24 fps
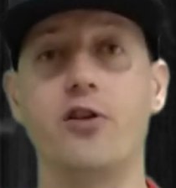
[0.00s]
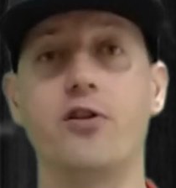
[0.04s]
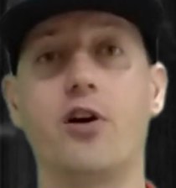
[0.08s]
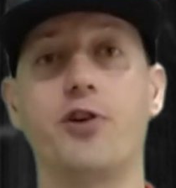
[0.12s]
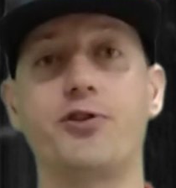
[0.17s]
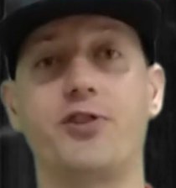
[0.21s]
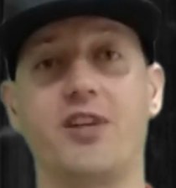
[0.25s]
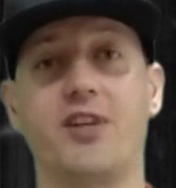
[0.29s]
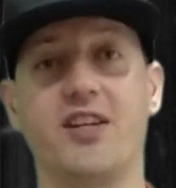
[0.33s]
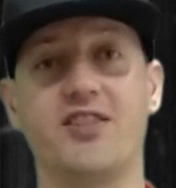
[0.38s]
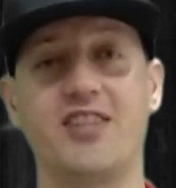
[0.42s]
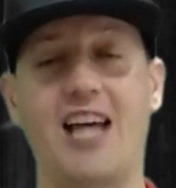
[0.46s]
and
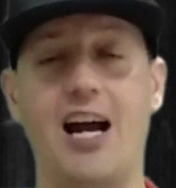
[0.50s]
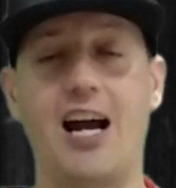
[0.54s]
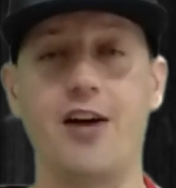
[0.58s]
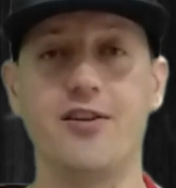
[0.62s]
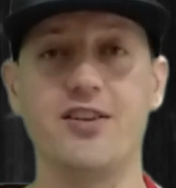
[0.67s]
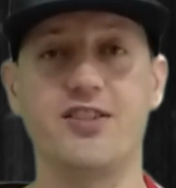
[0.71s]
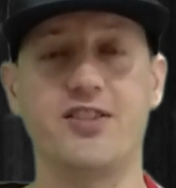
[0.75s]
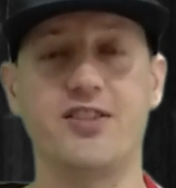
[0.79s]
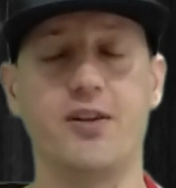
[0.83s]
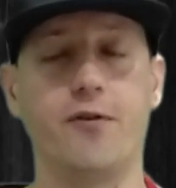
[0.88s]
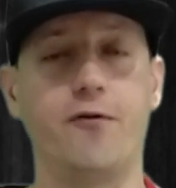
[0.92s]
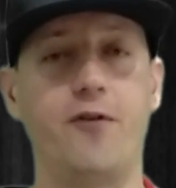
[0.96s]
also gets higher
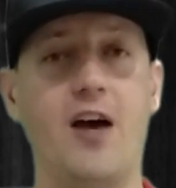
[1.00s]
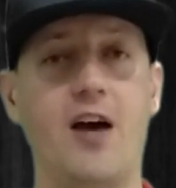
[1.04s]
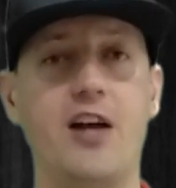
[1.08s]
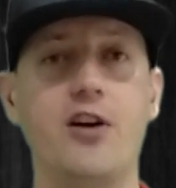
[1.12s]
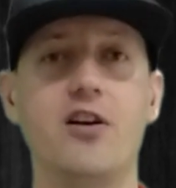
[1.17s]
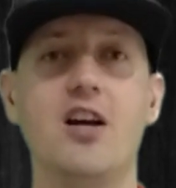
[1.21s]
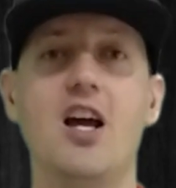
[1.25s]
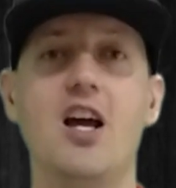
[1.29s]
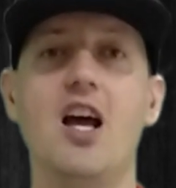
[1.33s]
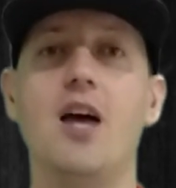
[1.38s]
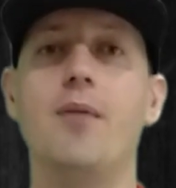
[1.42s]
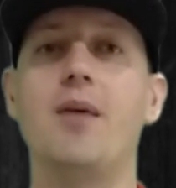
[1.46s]
than his
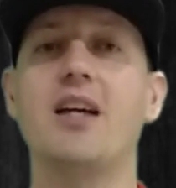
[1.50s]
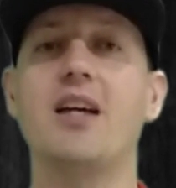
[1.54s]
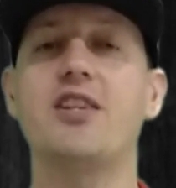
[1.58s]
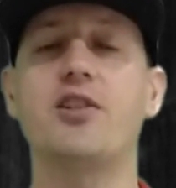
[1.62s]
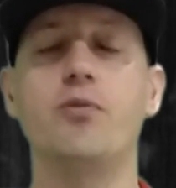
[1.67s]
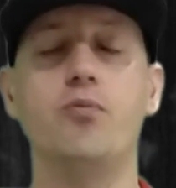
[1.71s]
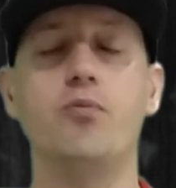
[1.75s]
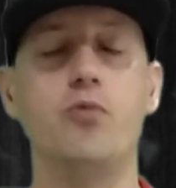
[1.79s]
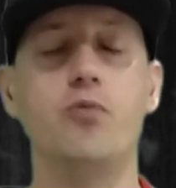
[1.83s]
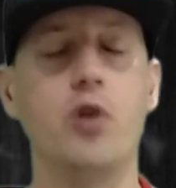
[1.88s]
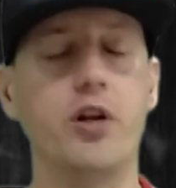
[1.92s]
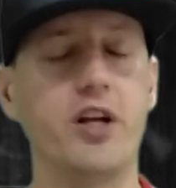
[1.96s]
defender, makes
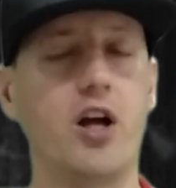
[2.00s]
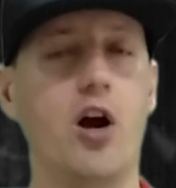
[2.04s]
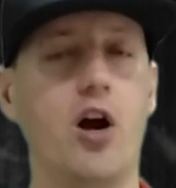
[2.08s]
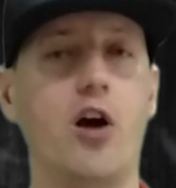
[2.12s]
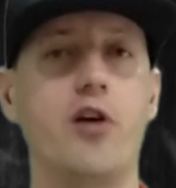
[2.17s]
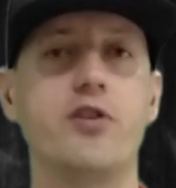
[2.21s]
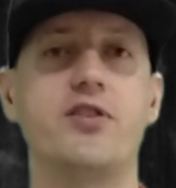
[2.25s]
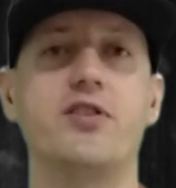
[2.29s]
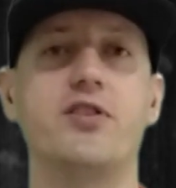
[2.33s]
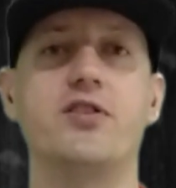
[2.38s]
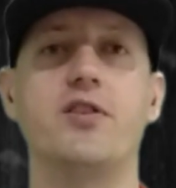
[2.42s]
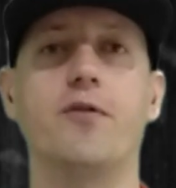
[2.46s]
him really
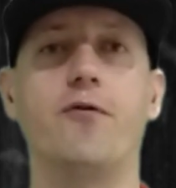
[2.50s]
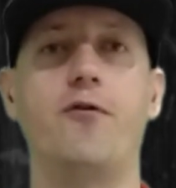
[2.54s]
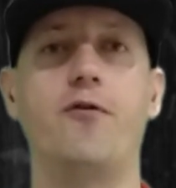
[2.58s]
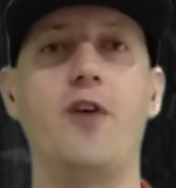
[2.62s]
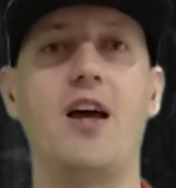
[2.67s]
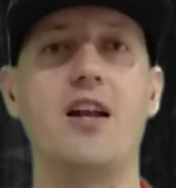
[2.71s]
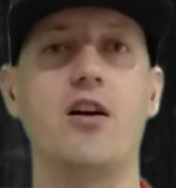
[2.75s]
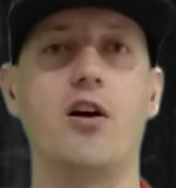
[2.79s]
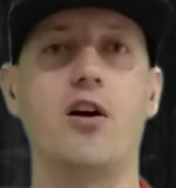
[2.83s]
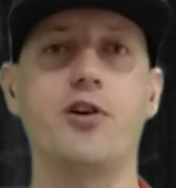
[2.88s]
hard to defend.